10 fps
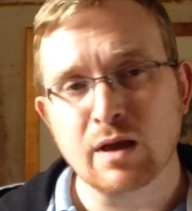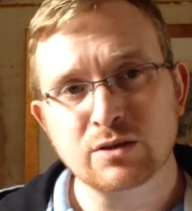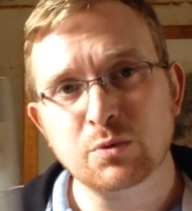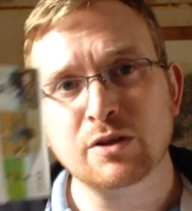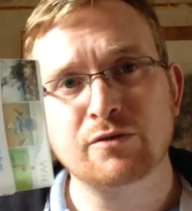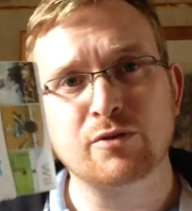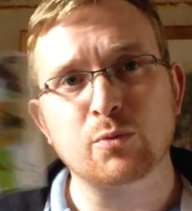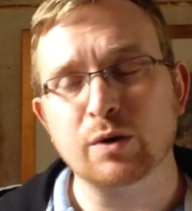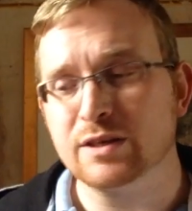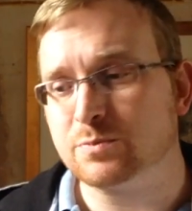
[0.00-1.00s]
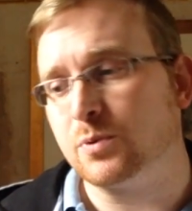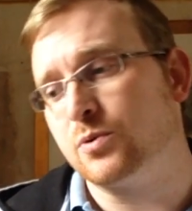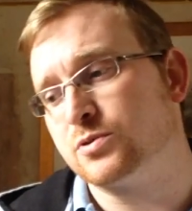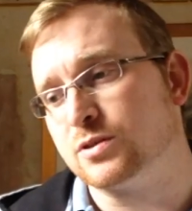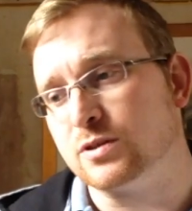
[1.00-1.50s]
it's worth it for the Wii
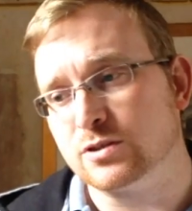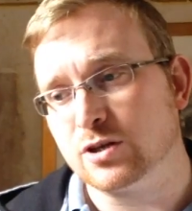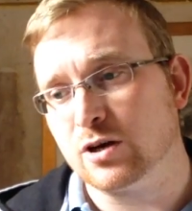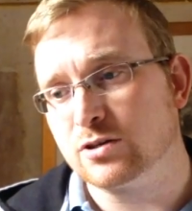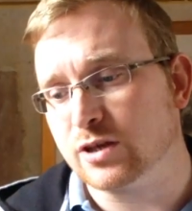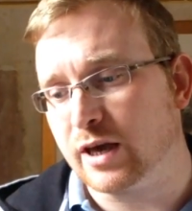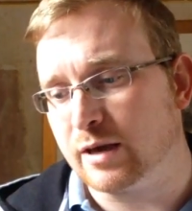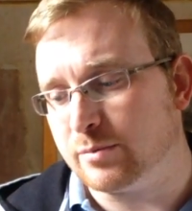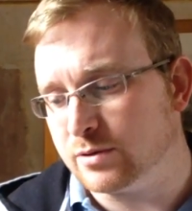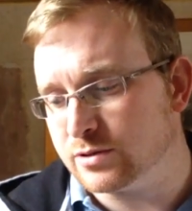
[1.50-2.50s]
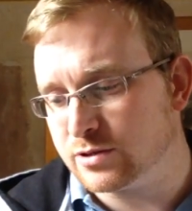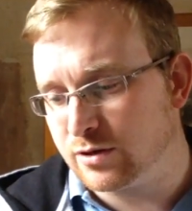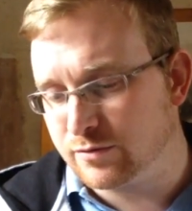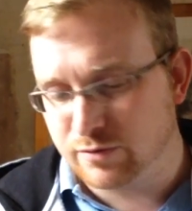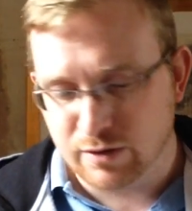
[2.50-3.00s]
Sports and the charger cable and
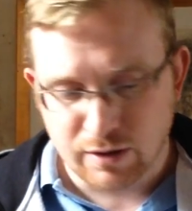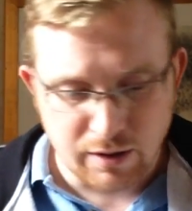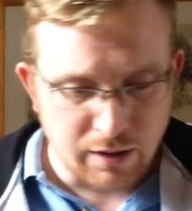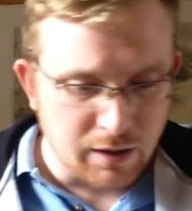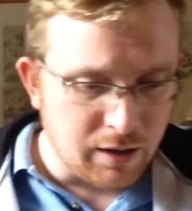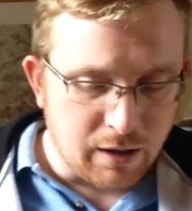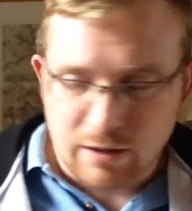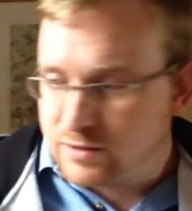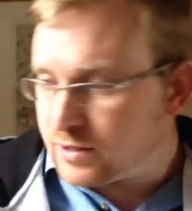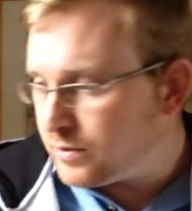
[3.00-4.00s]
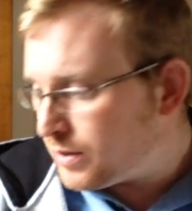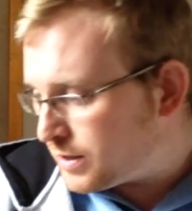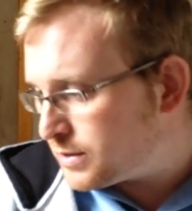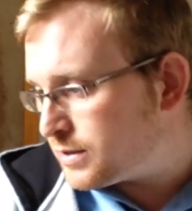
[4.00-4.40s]
stuff. So that's